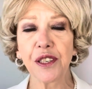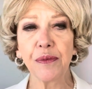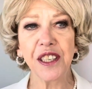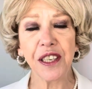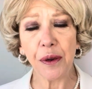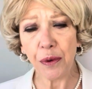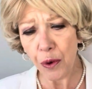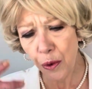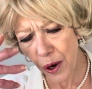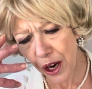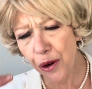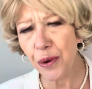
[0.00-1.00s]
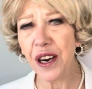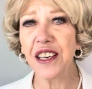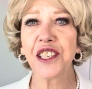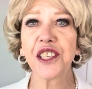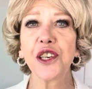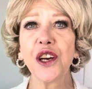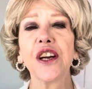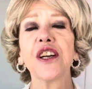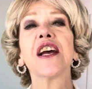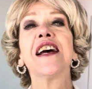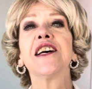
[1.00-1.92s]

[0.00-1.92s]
And we say, well, where do I start?